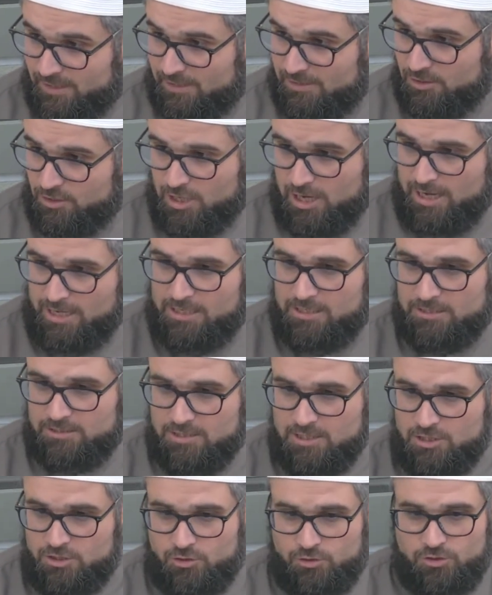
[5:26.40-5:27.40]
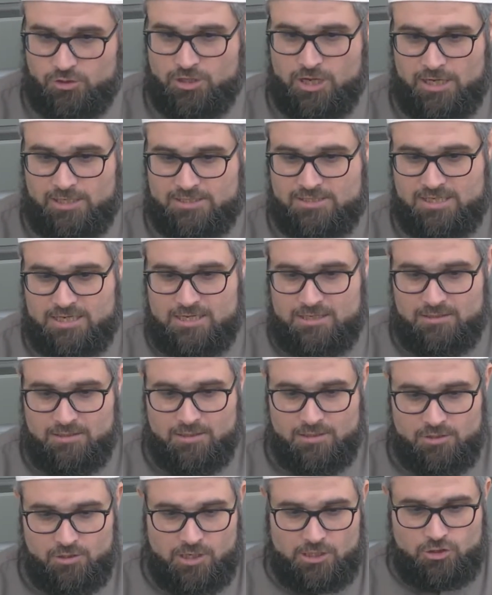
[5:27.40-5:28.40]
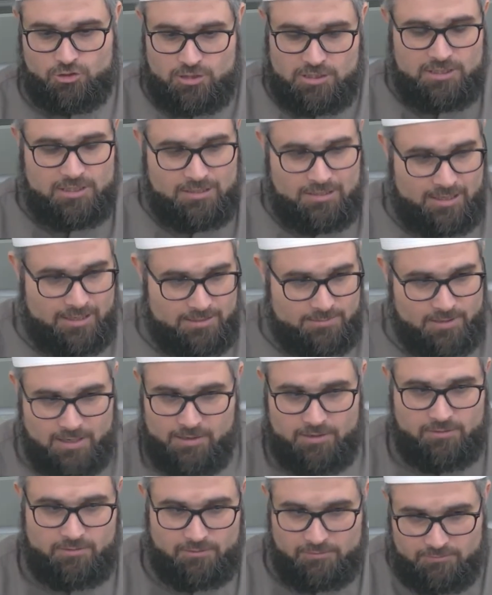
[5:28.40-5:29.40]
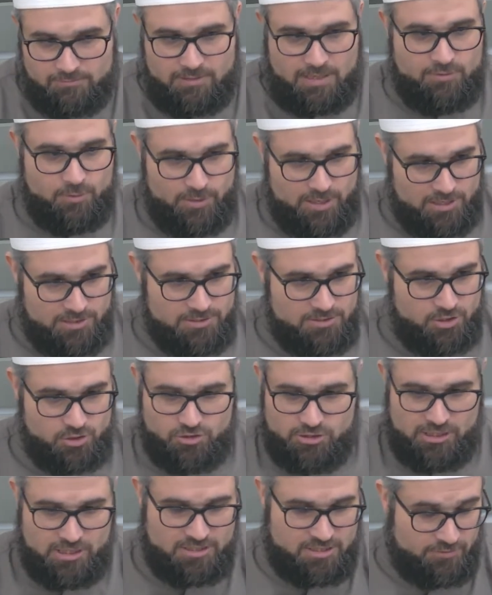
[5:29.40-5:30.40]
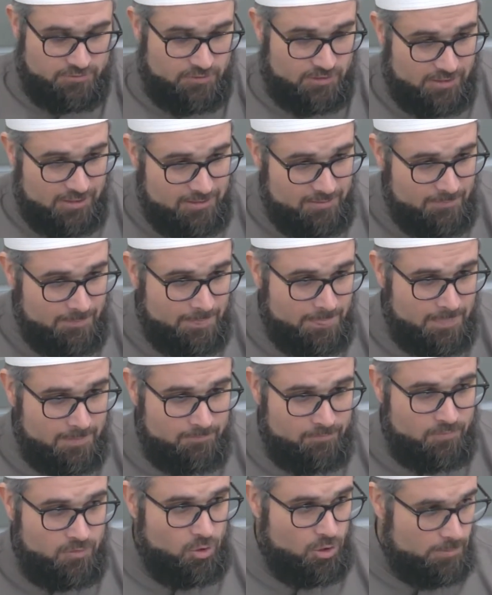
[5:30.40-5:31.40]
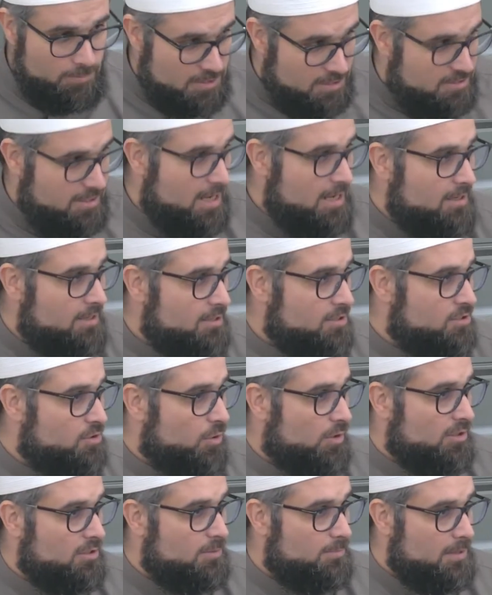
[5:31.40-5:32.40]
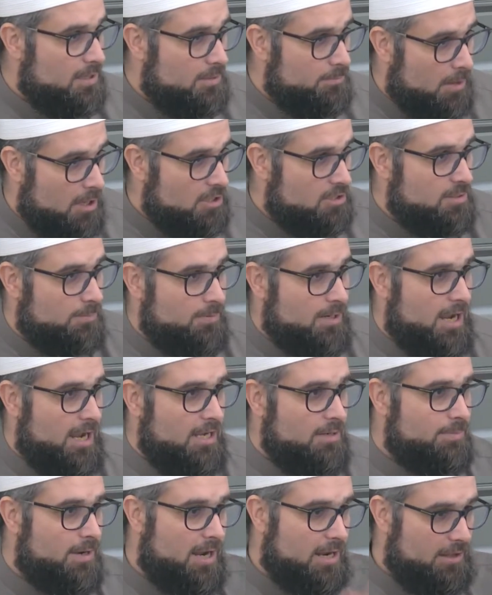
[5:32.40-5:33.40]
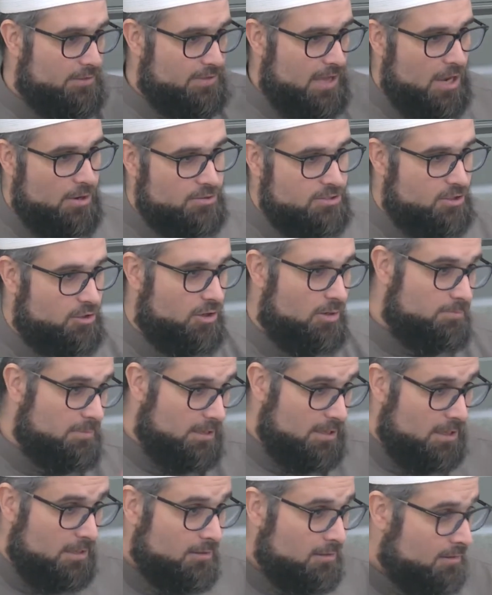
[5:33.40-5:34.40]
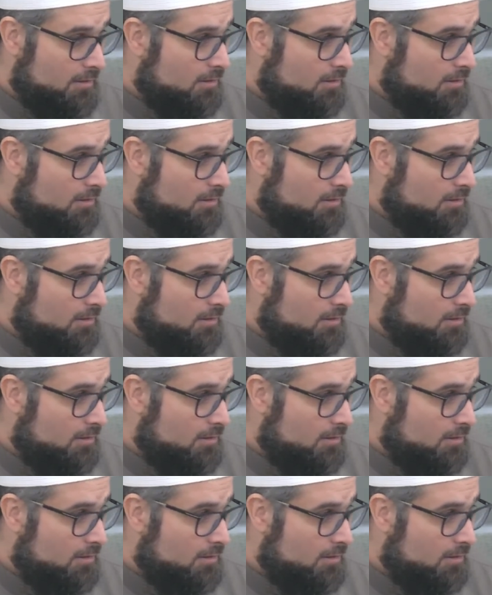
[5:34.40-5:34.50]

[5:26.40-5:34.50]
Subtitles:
You're not held, you're not seen, you're not treated like everyone else. You're treated differently. Your mistake is going to be multiplied by 1,000 or 1,000,000.